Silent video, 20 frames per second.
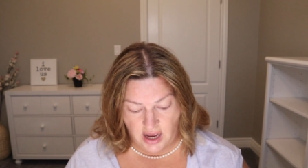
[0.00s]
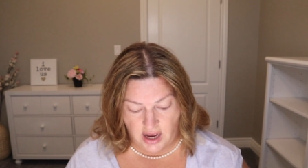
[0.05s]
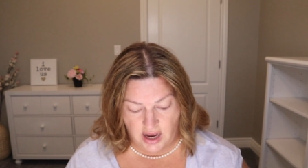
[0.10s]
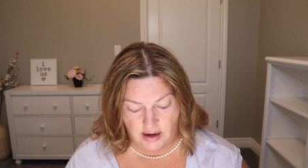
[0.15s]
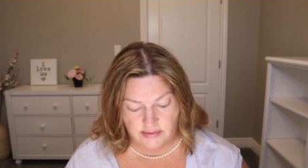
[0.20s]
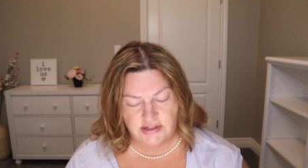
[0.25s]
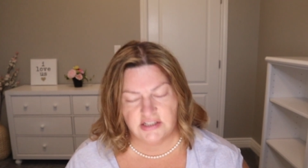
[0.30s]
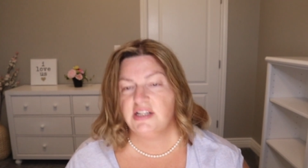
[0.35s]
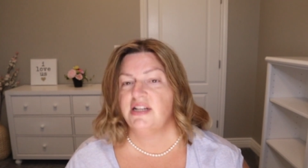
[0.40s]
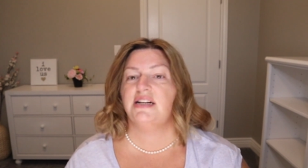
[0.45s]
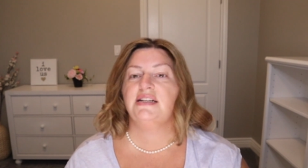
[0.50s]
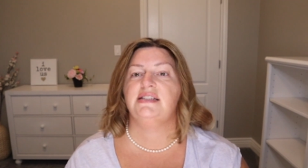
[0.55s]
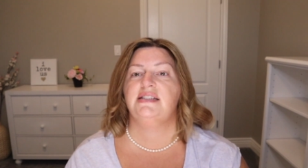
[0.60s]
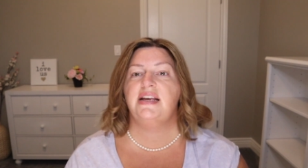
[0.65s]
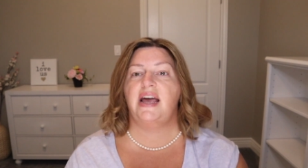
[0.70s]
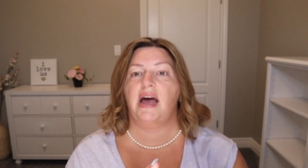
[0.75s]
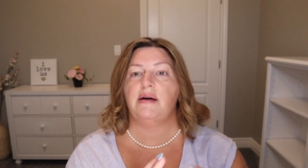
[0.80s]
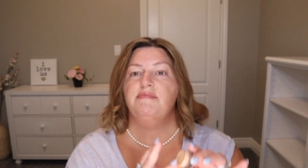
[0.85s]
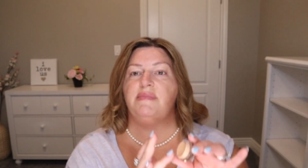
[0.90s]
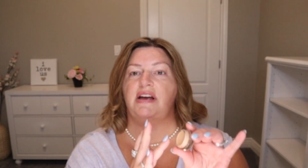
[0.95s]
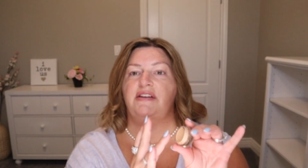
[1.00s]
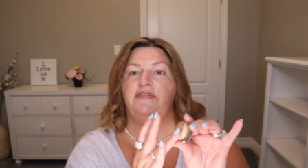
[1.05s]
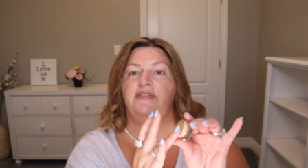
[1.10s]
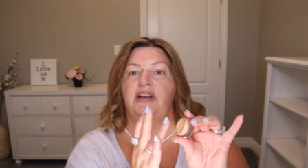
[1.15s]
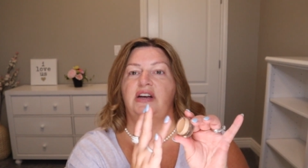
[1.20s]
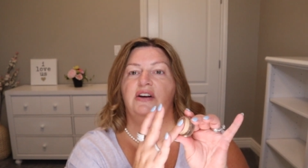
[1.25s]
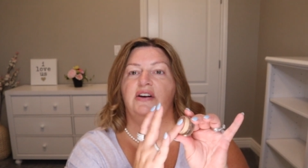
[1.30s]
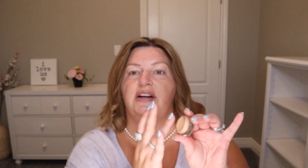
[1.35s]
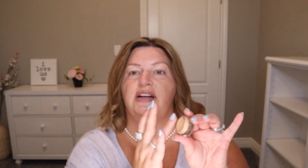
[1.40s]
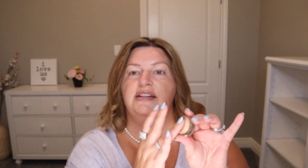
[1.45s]
I'm just gonna tap my
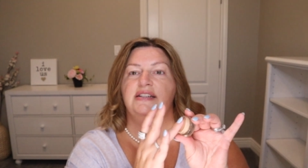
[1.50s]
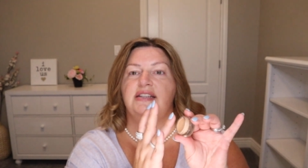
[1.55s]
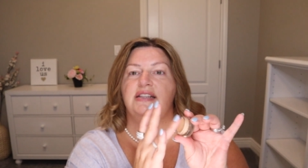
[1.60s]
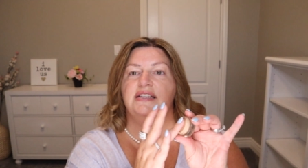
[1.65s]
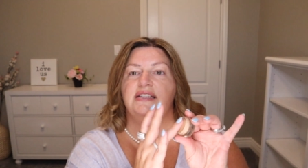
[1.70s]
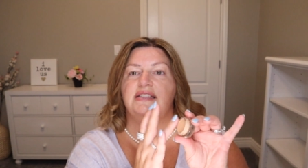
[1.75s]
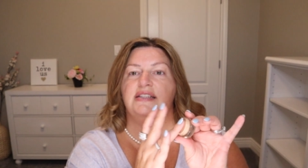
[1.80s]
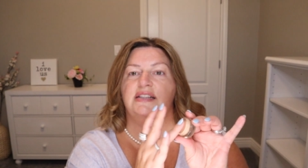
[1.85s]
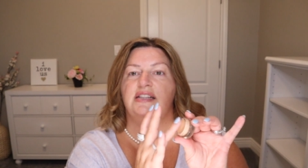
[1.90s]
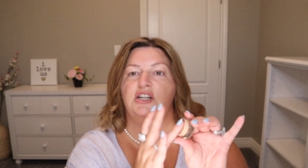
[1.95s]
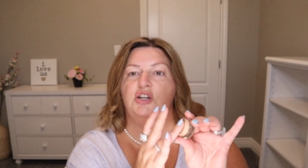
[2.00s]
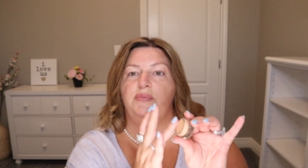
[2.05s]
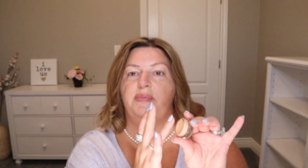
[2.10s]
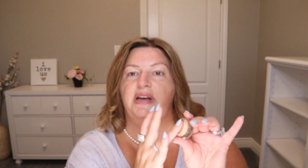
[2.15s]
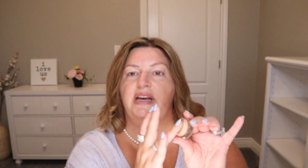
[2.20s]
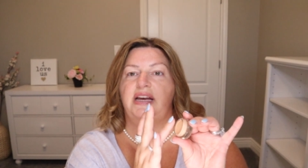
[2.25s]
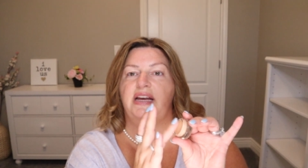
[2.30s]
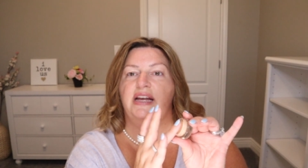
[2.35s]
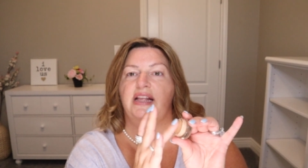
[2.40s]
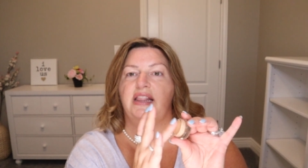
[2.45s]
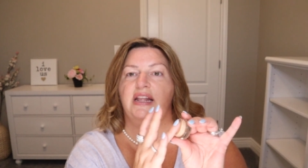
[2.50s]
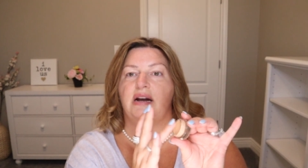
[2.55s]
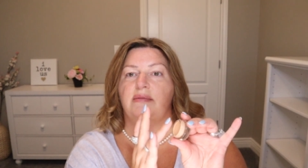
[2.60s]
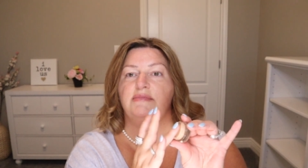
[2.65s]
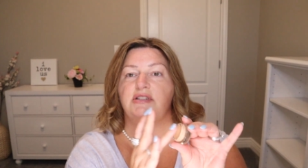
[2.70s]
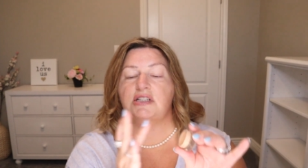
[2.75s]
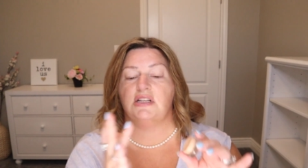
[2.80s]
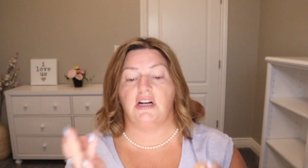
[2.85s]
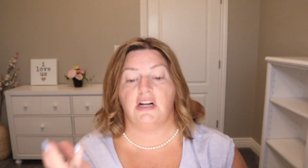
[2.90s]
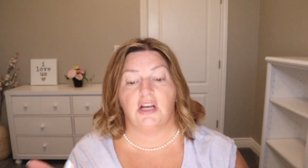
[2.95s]
finger into this a little bit and then I'm
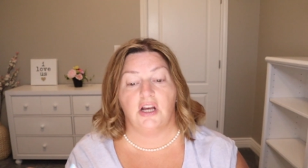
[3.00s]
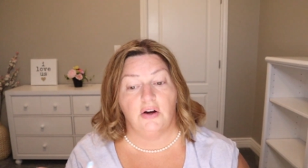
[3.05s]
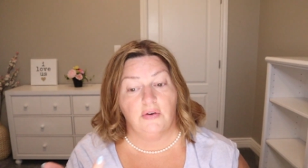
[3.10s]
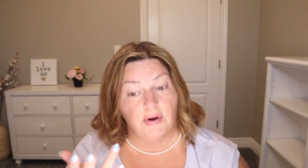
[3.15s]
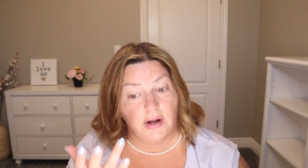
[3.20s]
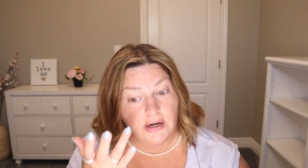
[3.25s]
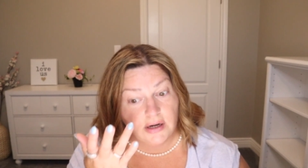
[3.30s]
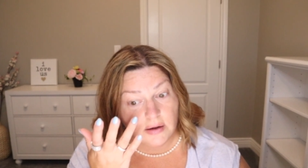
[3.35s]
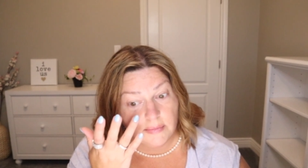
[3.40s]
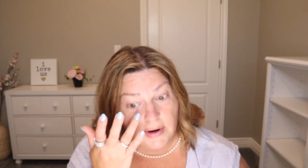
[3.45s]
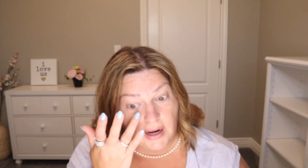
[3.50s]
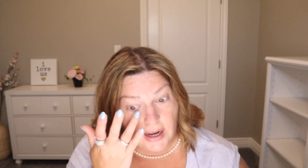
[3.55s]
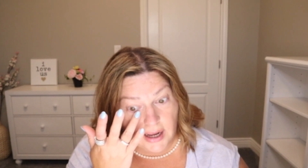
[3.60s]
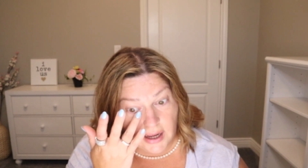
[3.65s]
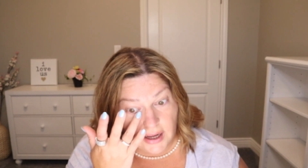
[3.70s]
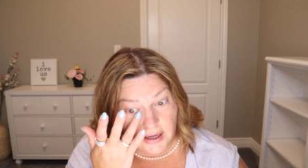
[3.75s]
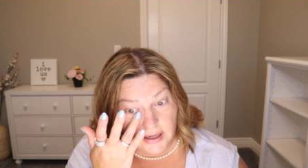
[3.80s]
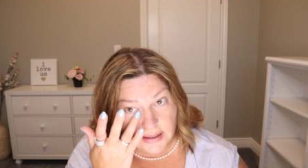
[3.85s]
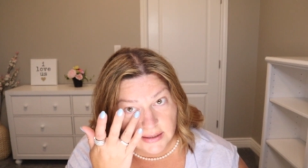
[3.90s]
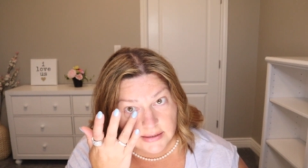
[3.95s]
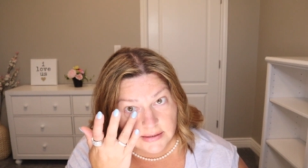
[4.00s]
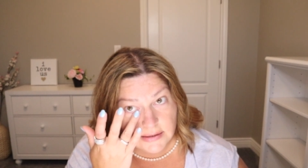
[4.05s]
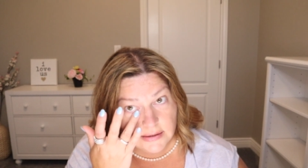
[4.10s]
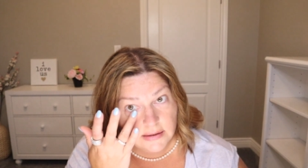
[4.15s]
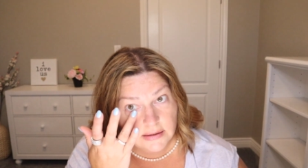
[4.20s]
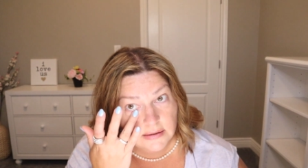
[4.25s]
just gonna go under my eyes.